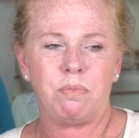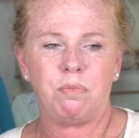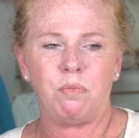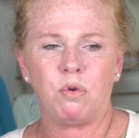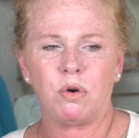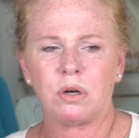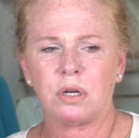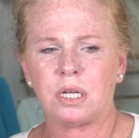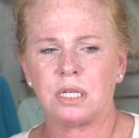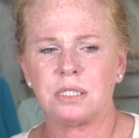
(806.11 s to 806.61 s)

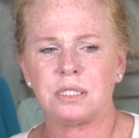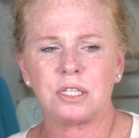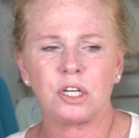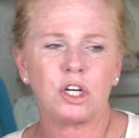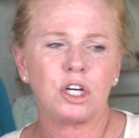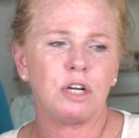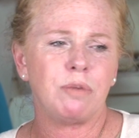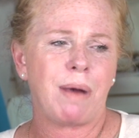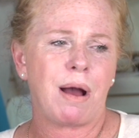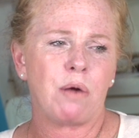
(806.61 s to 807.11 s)
we're
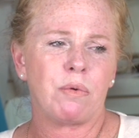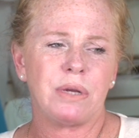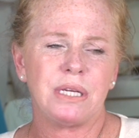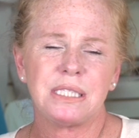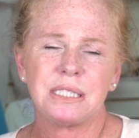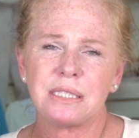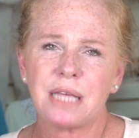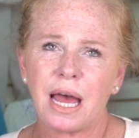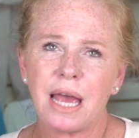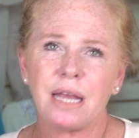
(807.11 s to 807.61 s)
concerned about
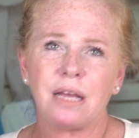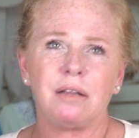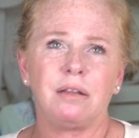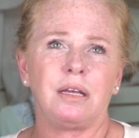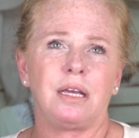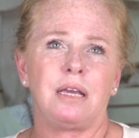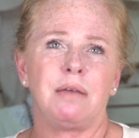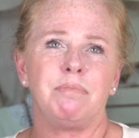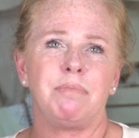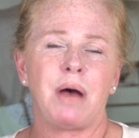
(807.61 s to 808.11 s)

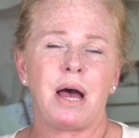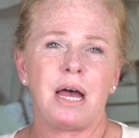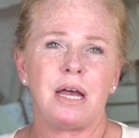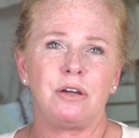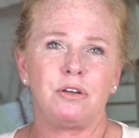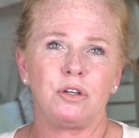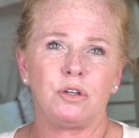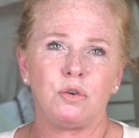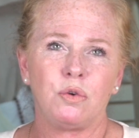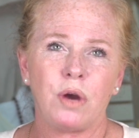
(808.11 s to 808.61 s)
recycling and
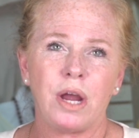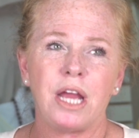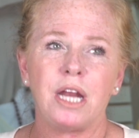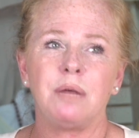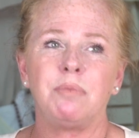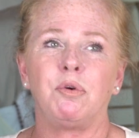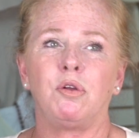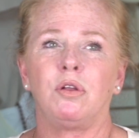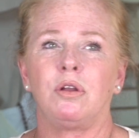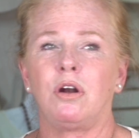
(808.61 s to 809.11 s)

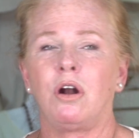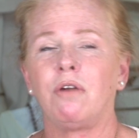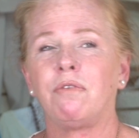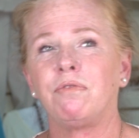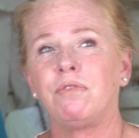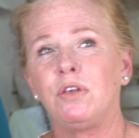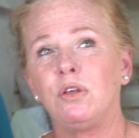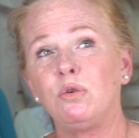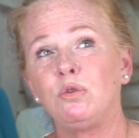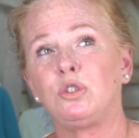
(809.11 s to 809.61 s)
biodegradable in our
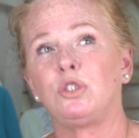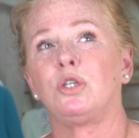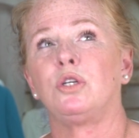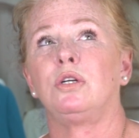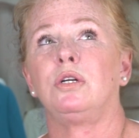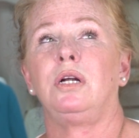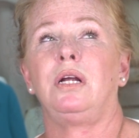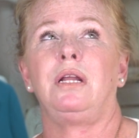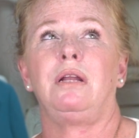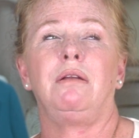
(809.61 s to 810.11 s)

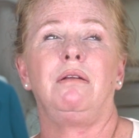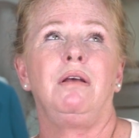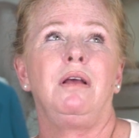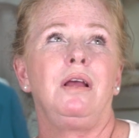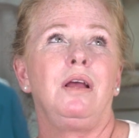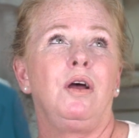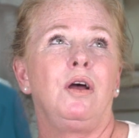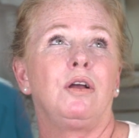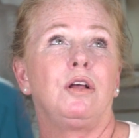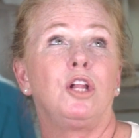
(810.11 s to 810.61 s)
future, and
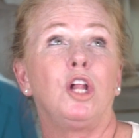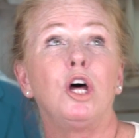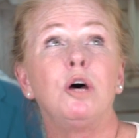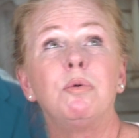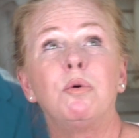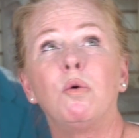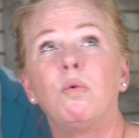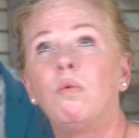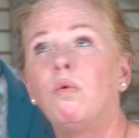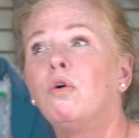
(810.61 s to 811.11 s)

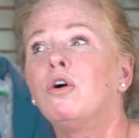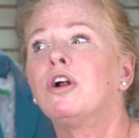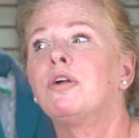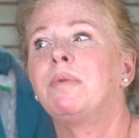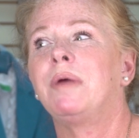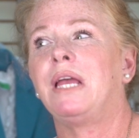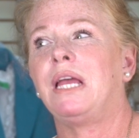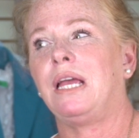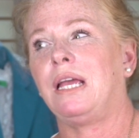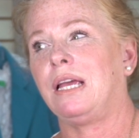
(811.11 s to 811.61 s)
global
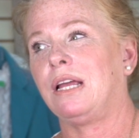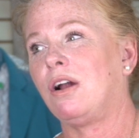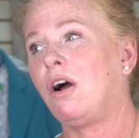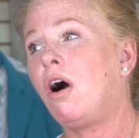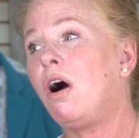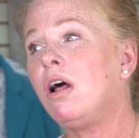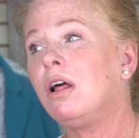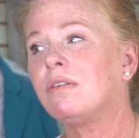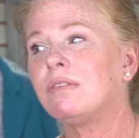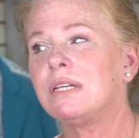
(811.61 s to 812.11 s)
warming and
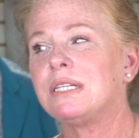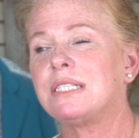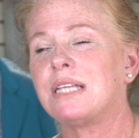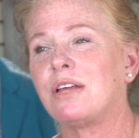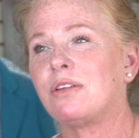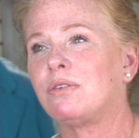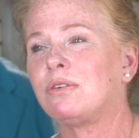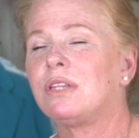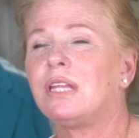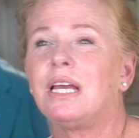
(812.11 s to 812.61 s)
all of these
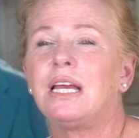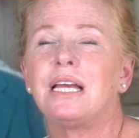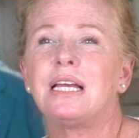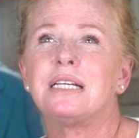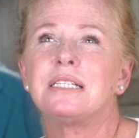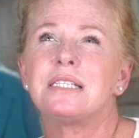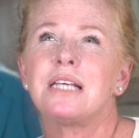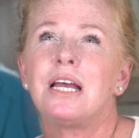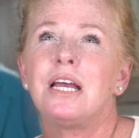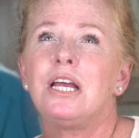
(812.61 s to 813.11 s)
other
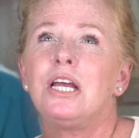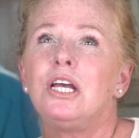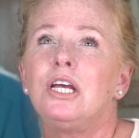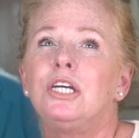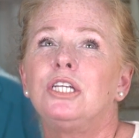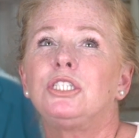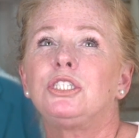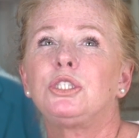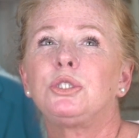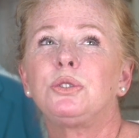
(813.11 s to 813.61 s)
things.
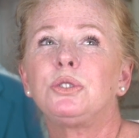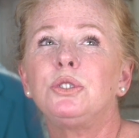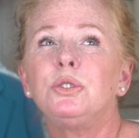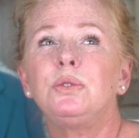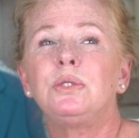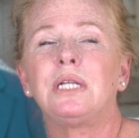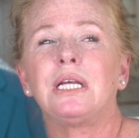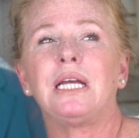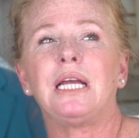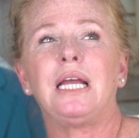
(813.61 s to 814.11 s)

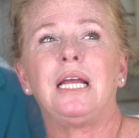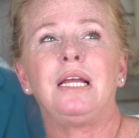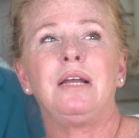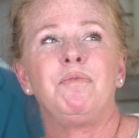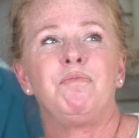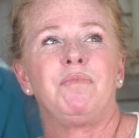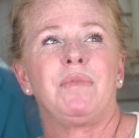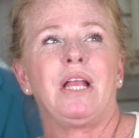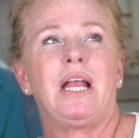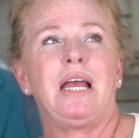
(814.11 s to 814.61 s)
Truly,
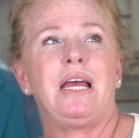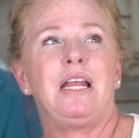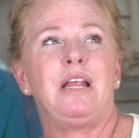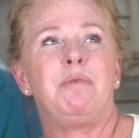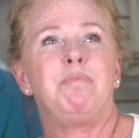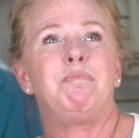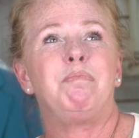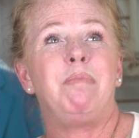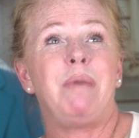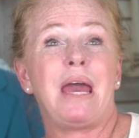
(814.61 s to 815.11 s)
in
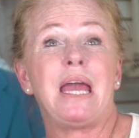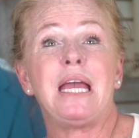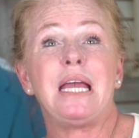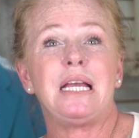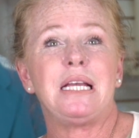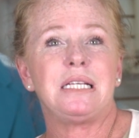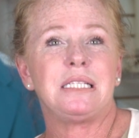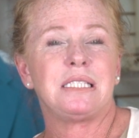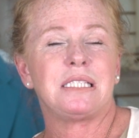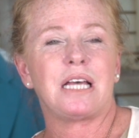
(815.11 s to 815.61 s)
a
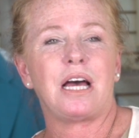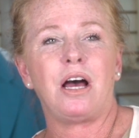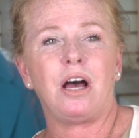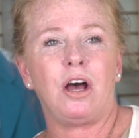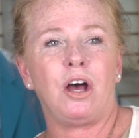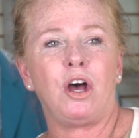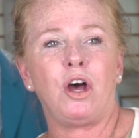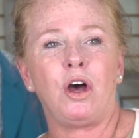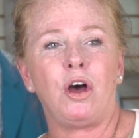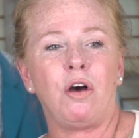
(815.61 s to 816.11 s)
base
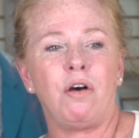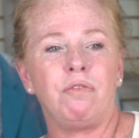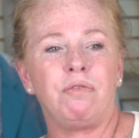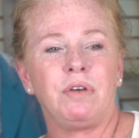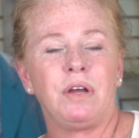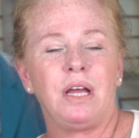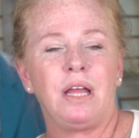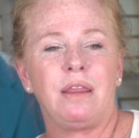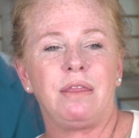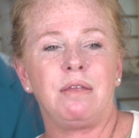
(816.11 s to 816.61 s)
of
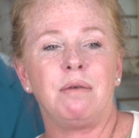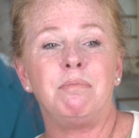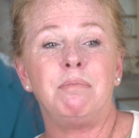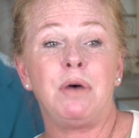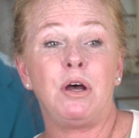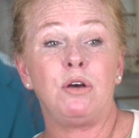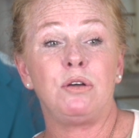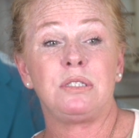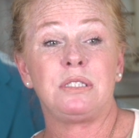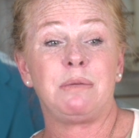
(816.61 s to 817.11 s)
the
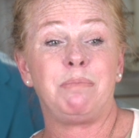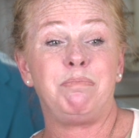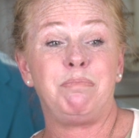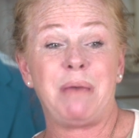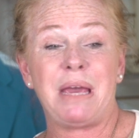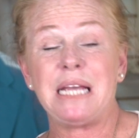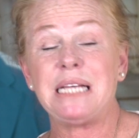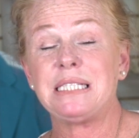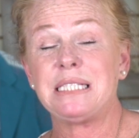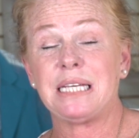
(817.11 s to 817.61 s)
most
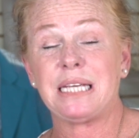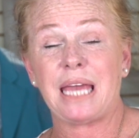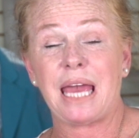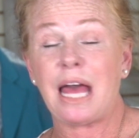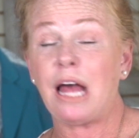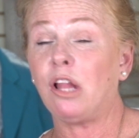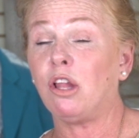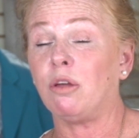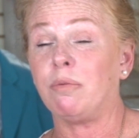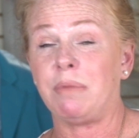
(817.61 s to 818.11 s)
basic
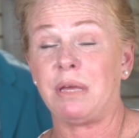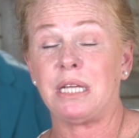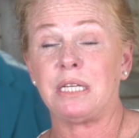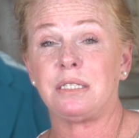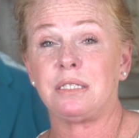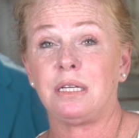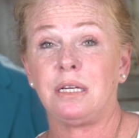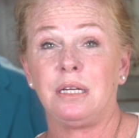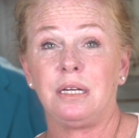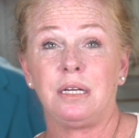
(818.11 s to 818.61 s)

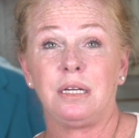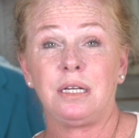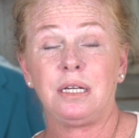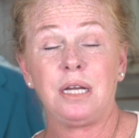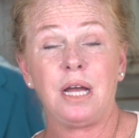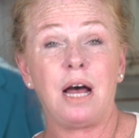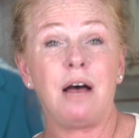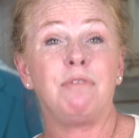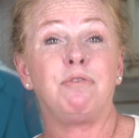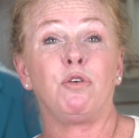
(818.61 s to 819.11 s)
element,
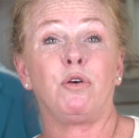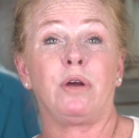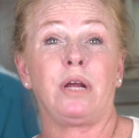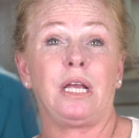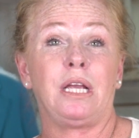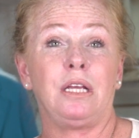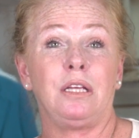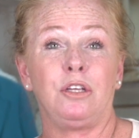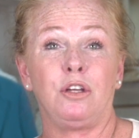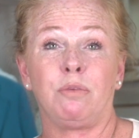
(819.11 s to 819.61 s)

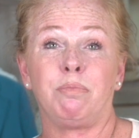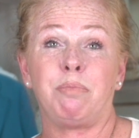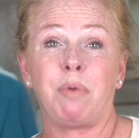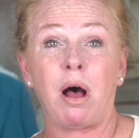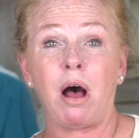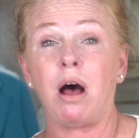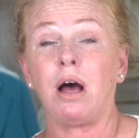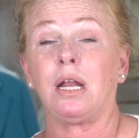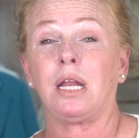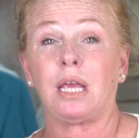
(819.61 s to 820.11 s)
covering your
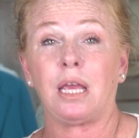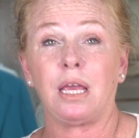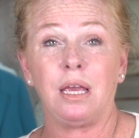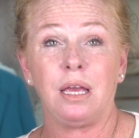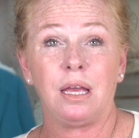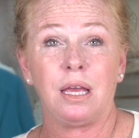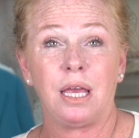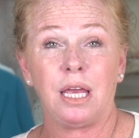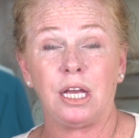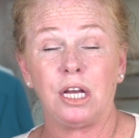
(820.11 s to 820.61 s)
body
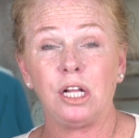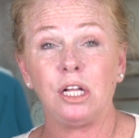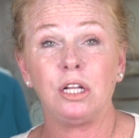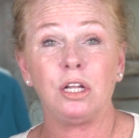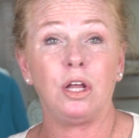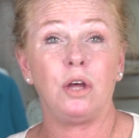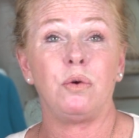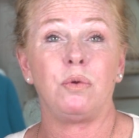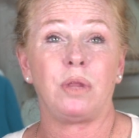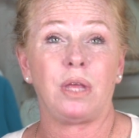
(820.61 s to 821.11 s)
in
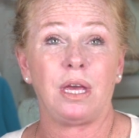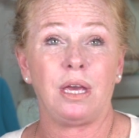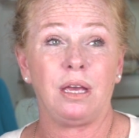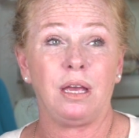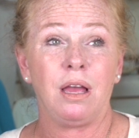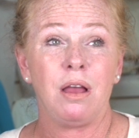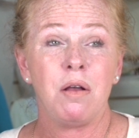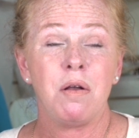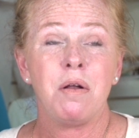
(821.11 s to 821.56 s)
clothing,